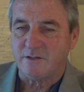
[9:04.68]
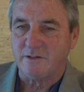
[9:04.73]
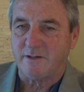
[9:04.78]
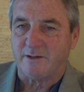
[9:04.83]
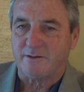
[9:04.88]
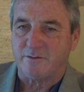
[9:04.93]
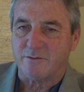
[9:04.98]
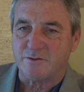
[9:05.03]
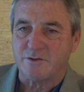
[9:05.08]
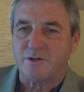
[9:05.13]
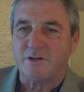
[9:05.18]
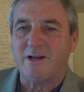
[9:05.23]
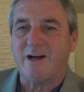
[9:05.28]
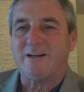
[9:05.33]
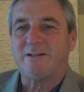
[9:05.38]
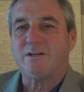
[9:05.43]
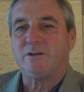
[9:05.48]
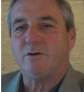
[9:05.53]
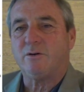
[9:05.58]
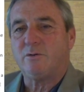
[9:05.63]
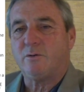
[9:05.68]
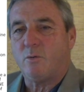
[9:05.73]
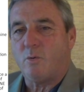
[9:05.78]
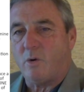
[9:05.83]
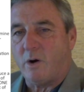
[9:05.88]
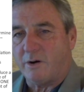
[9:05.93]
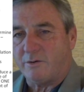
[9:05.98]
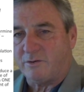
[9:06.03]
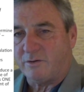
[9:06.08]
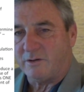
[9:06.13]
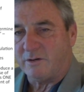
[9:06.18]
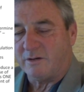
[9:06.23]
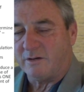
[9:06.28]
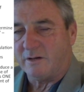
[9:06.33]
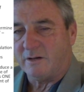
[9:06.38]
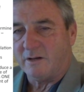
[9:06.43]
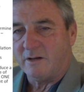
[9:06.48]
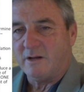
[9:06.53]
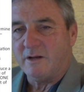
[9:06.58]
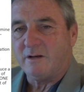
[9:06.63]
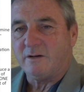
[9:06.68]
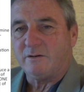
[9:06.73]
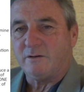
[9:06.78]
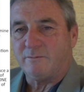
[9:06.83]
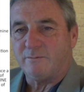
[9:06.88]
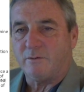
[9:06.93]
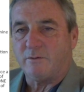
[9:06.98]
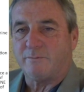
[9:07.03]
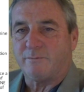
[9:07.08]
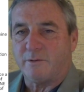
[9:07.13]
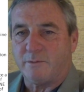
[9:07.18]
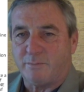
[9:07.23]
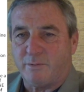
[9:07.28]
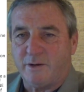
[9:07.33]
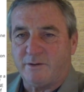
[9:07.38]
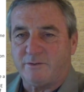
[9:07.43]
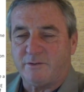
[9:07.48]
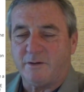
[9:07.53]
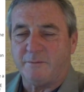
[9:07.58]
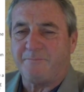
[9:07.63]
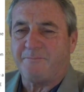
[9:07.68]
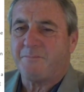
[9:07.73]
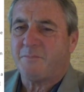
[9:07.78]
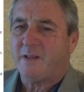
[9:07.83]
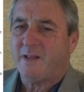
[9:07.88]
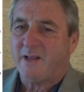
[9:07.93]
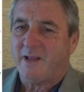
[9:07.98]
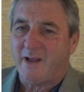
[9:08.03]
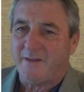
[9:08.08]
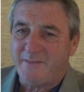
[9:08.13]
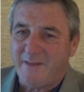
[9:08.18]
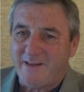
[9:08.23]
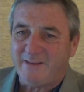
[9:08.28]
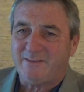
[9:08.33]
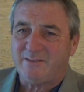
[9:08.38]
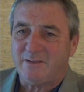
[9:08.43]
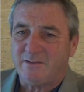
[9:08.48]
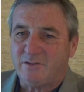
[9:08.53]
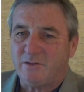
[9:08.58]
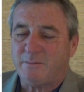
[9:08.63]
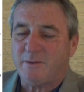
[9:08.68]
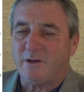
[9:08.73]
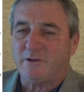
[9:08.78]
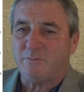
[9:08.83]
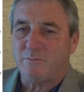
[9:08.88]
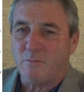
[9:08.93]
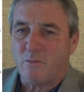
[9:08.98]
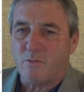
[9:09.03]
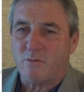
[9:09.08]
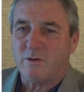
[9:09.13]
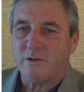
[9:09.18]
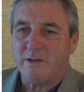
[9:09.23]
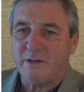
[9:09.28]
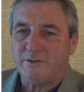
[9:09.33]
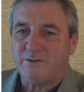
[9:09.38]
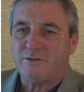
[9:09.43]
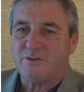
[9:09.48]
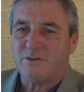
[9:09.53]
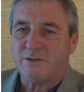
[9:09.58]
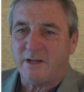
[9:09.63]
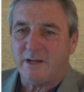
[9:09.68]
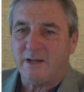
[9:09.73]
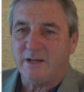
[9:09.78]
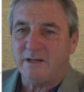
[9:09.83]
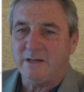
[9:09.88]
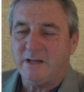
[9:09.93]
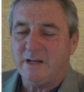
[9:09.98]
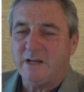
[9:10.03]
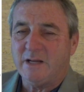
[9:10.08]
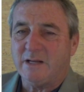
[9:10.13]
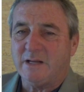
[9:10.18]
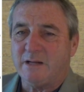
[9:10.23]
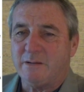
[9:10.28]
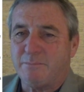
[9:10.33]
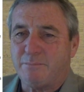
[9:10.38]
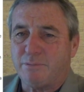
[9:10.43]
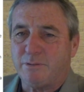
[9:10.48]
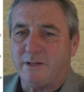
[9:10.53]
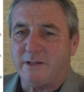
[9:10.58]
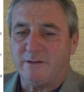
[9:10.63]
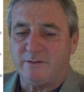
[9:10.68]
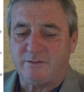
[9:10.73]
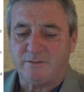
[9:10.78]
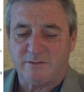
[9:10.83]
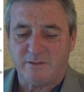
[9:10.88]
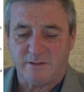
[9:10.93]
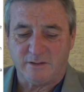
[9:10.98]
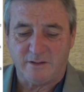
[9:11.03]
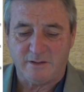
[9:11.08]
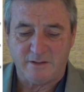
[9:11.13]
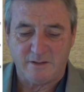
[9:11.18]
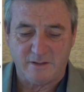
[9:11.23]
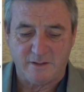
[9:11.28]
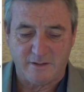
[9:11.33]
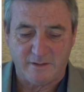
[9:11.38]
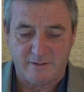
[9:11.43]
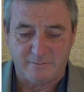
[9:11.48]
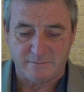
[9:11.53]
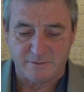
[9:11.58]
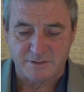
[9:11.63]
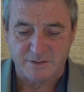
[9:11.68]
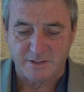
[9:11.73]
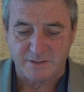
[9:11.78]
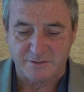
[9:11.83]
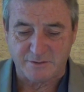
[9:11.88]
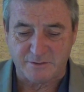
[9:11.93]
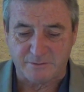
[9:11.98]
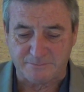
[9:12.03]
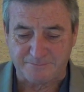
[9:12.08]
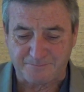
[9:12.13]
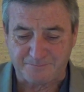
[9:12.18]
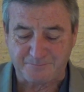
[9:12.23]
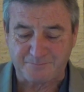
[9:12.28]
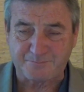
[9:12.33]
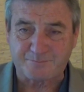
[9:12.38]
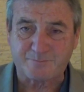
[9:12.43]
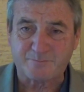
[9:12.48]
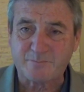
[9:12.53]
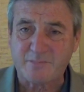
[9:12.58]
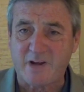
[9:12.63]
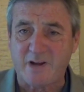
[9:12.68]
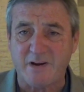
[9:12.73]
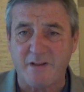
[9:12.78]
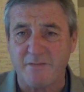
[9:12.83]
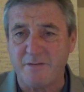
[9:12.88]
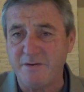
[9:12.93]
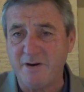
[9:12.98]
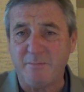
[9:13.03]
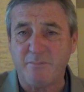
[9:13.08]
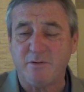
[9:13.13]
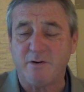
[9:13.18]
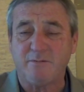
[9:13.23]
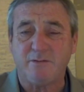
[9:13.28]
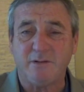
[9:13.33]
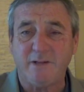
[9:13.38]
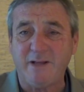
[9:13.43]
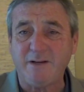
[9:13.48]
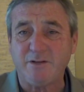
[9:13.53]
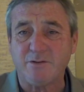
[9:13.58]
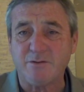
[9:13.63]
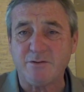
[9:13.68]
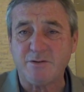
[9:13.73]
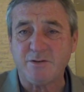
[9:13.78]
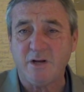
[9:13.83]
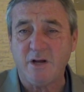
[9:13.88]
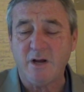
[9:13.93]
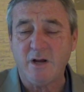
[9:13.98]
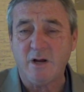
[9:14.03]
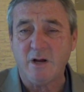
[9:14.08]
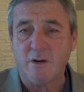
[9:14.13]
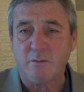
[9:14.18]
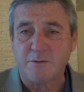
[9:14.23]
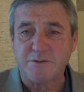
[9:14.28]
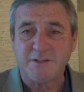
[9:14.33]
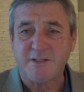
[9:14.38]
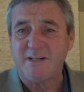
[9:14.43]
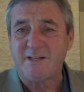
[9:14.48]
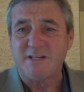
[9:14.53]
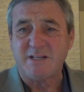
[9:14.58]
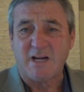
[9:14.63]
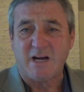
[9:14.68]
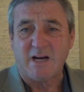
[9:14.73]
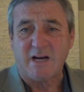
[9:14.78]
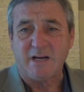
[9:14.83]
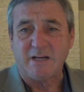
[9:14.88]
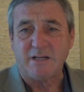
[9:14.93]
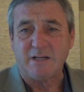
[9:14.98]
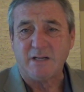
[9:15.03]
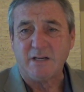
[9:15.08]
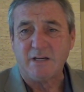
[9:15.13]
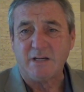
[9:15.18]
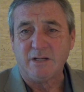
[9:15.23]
electors got to go to Washington to vote for the president. And that system has more or less stayed in place ever since. And the number of electors was again tied